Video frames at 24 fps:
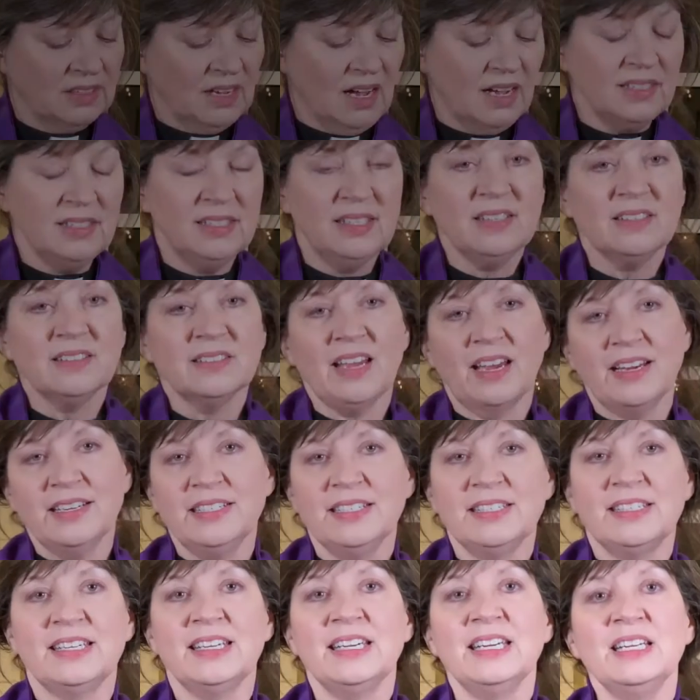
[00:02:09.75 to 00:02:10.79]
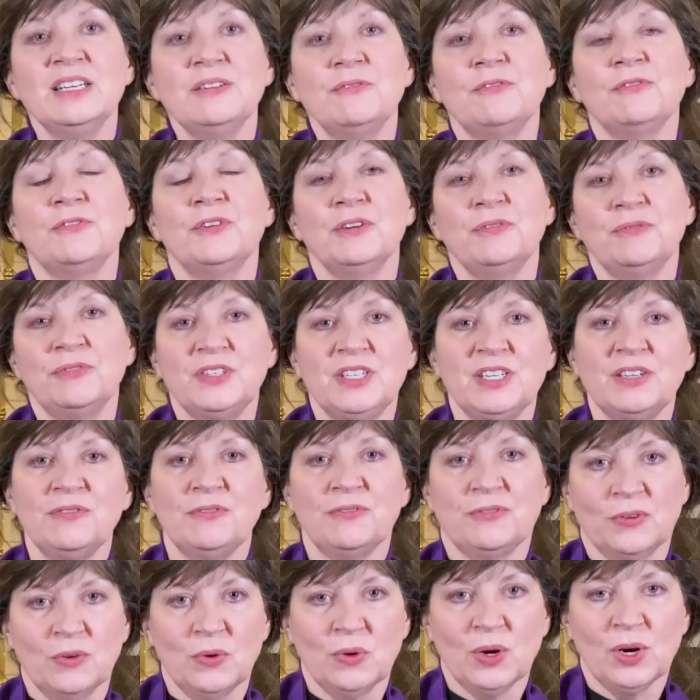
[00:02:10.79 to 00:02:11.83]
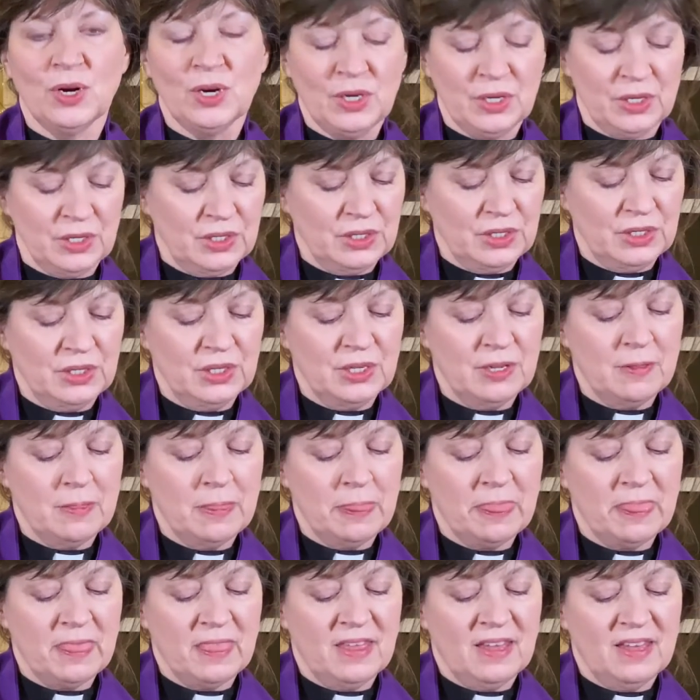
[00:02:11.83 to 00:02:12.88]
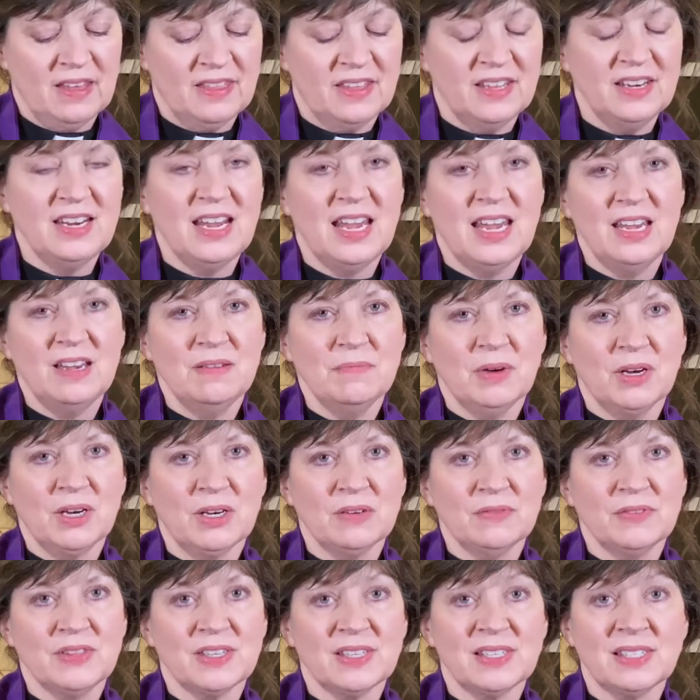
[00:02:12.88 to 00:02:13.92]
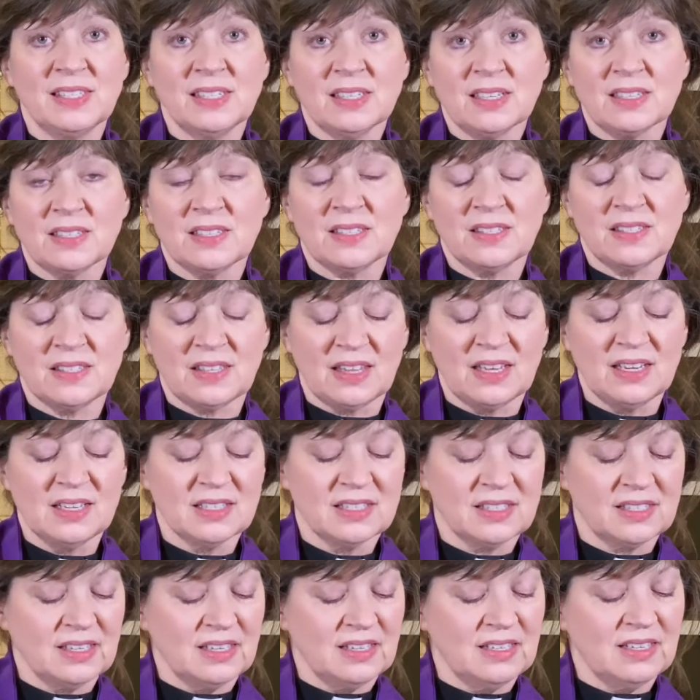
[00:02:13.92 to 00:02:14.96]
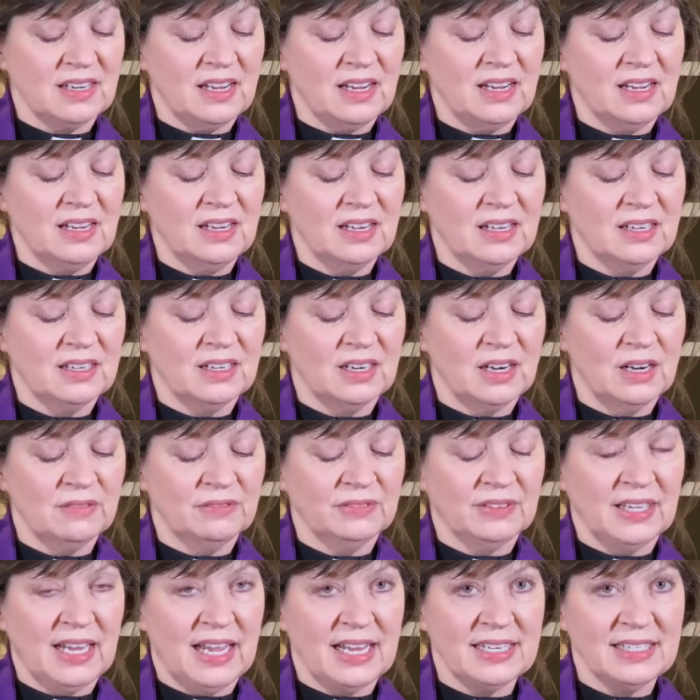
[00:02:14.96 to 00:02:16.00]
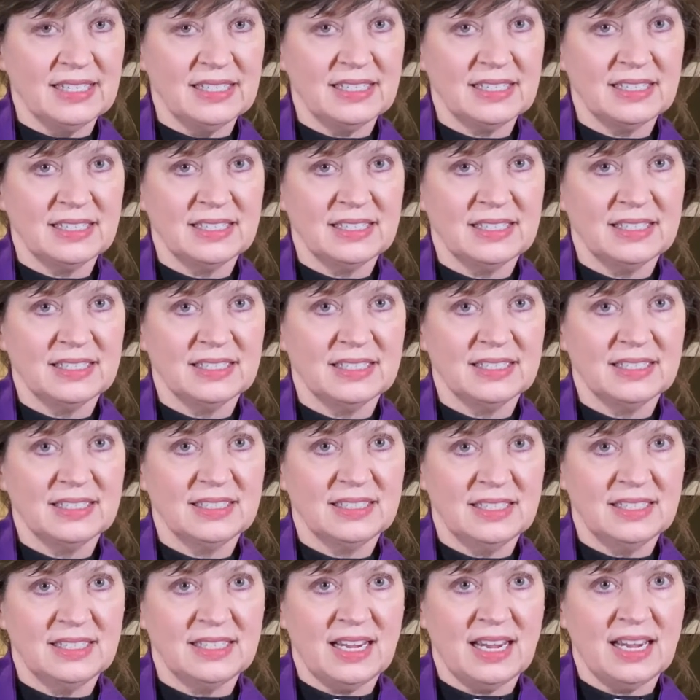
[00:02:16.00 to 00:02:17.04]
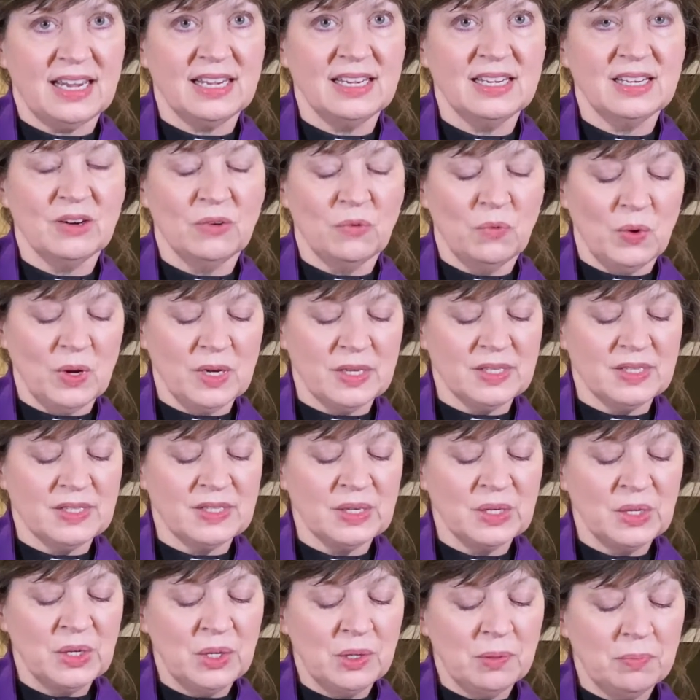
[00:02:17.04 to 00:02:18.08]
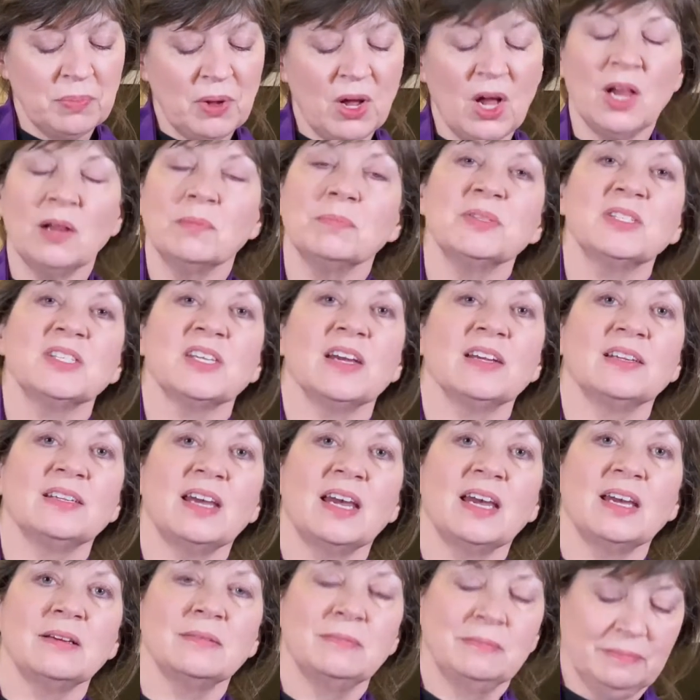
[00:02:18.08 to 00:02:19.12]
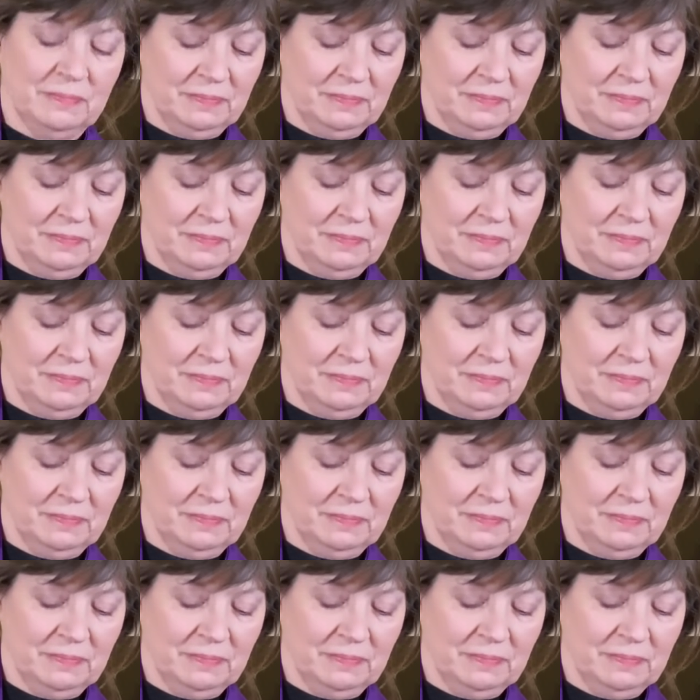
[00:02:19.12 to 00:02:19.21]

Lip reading: Until 1954, the name of the sixth Sunday of Lent today was Palm Sunday.